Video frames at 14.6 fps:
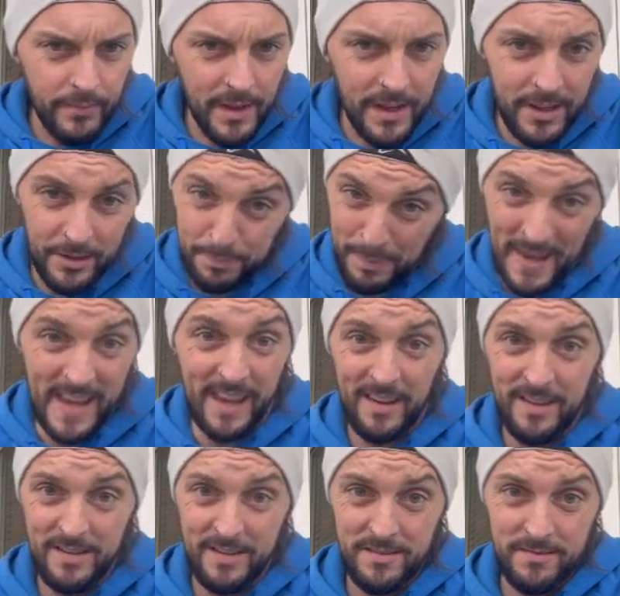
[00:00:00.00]
it's big,
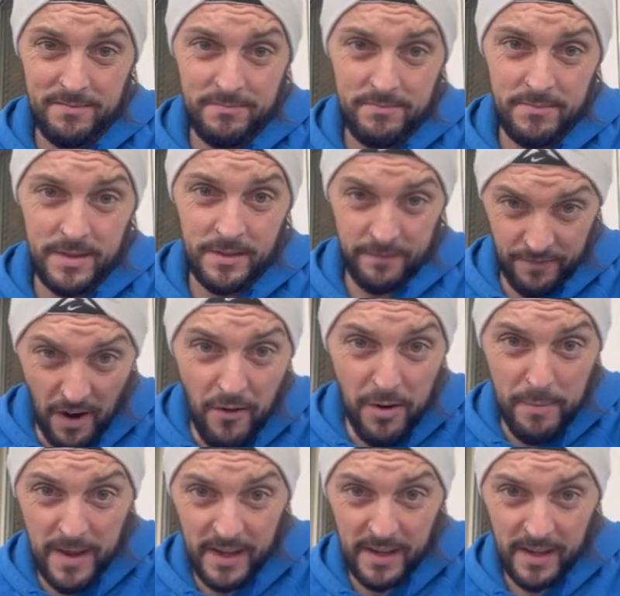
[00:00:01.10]
very
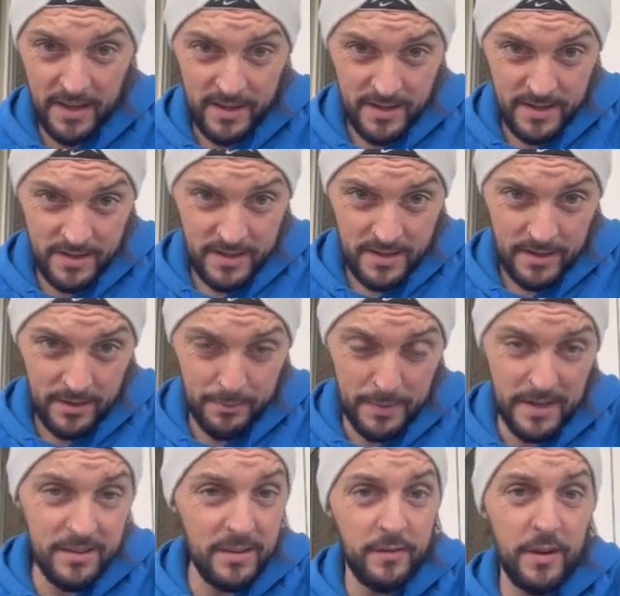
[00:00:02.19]
big. Compared
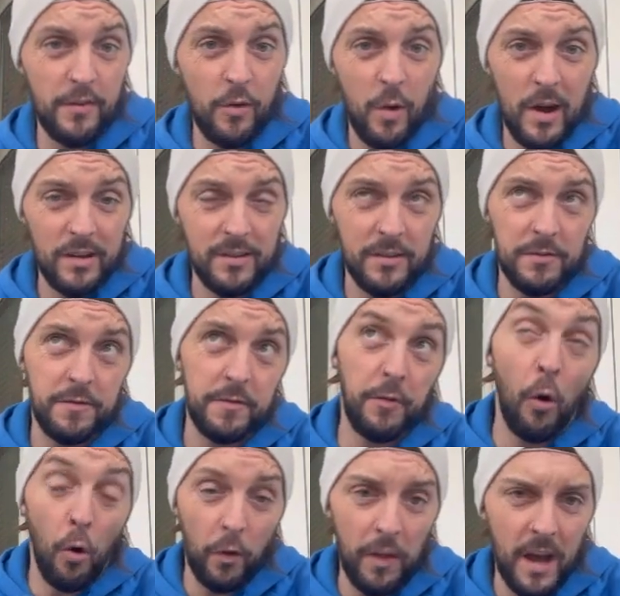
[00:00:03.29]
to the Vivo Active
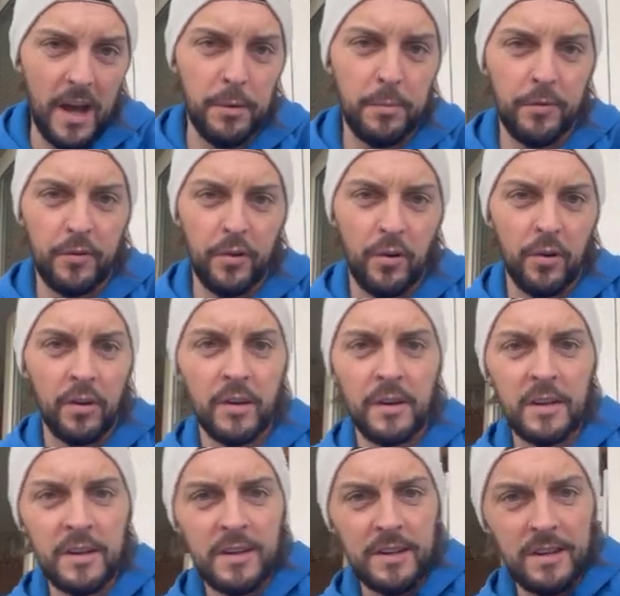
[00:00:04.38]
4 that I had before,
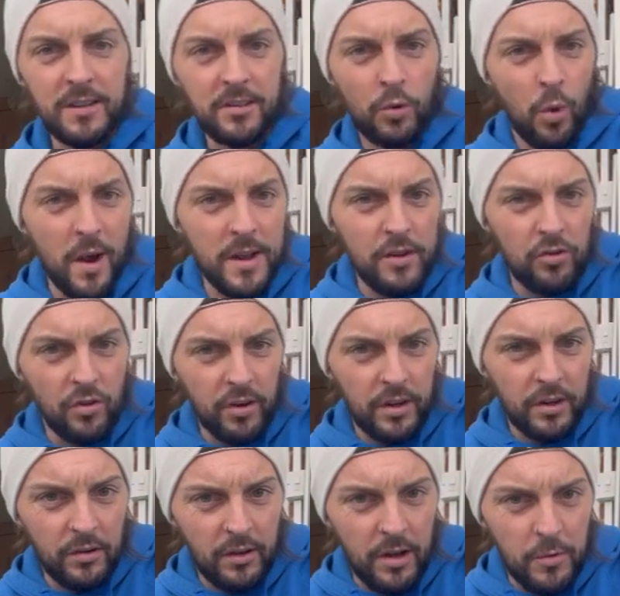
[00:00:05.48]
it's quite chunky.
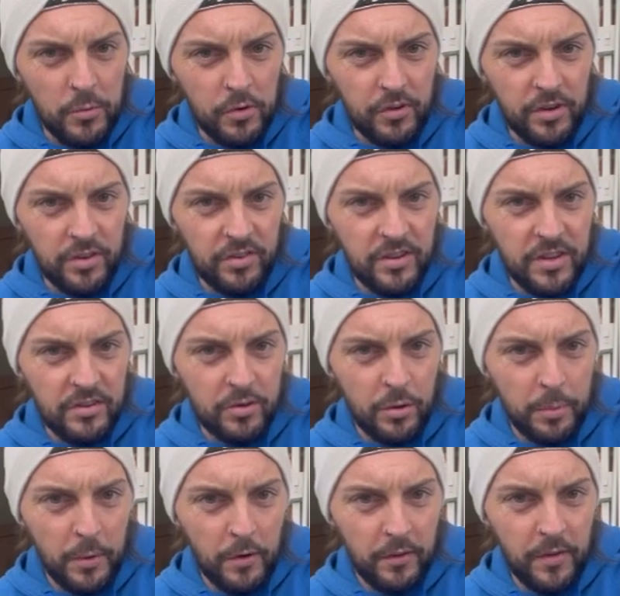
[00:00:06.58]
Look how much it sits
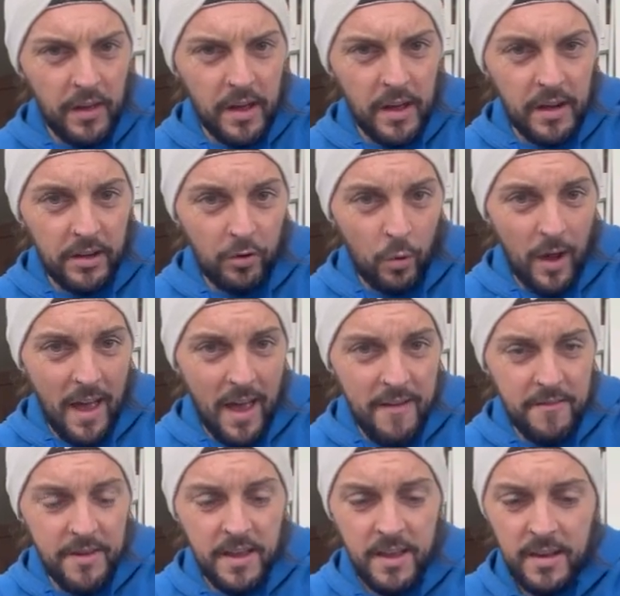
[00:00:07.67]
up off there, and it's quite
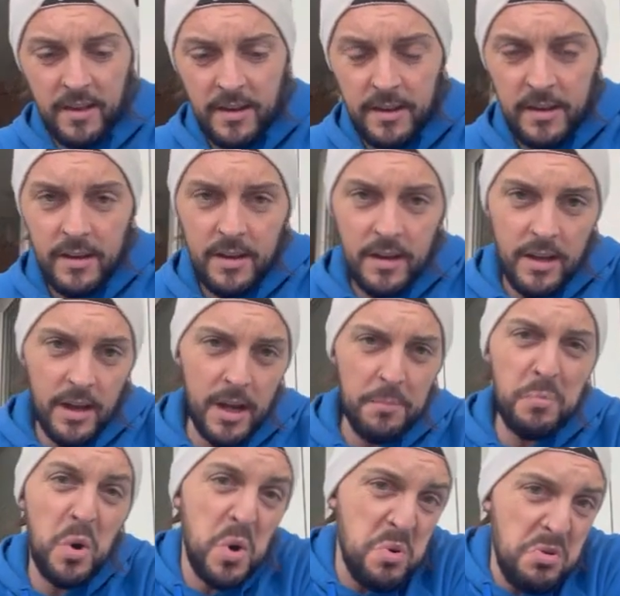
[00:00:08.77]
heavy.
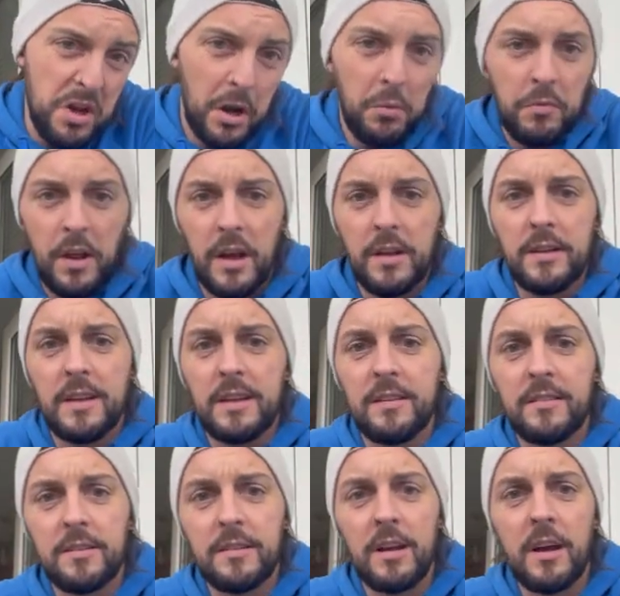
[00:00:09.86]
But, that
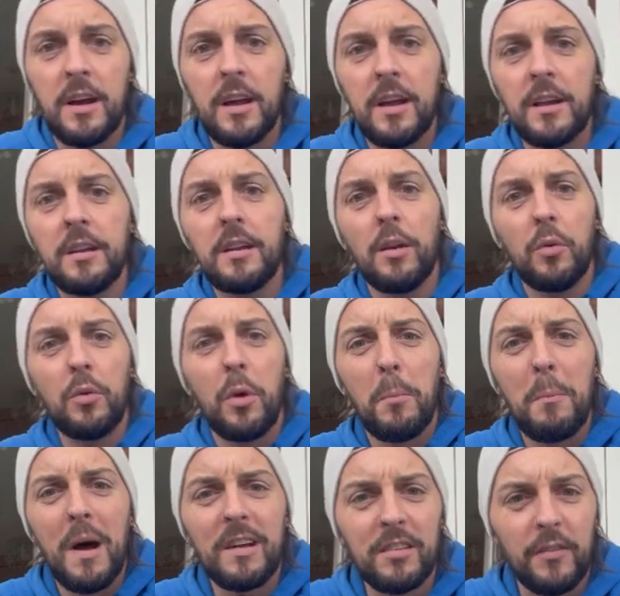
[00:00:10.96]
is, not
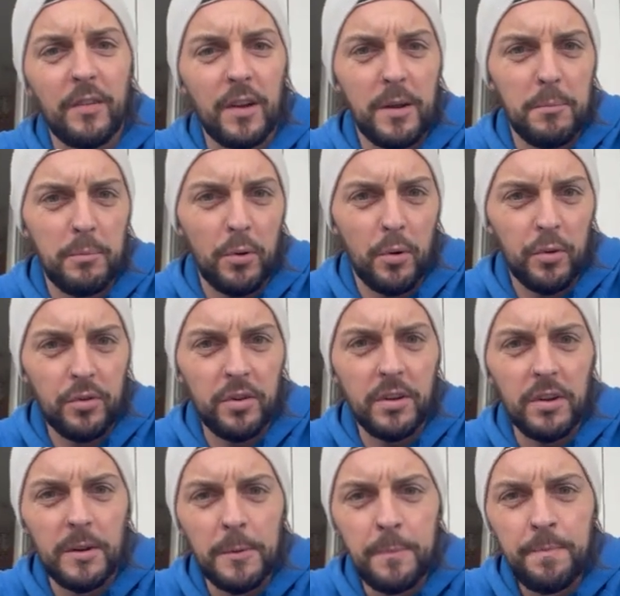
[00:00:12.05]
massively important.
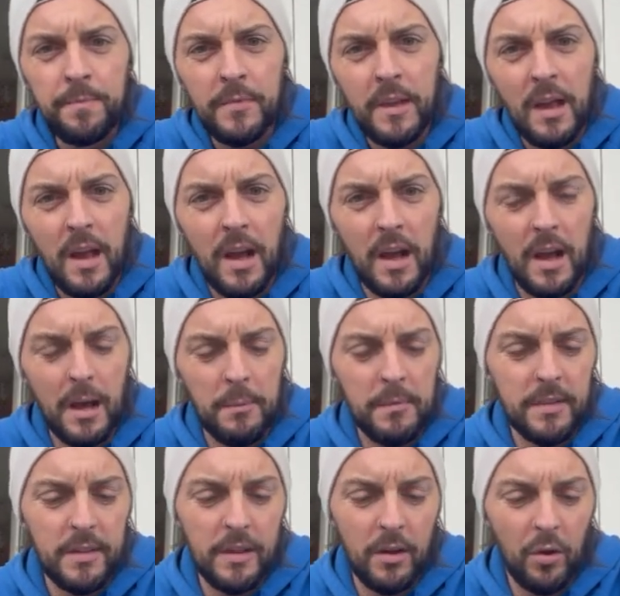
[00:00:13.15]

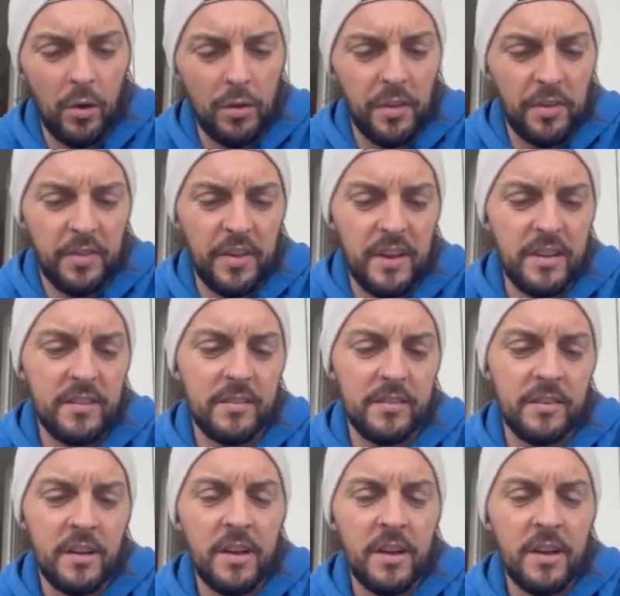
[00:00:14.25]
The other things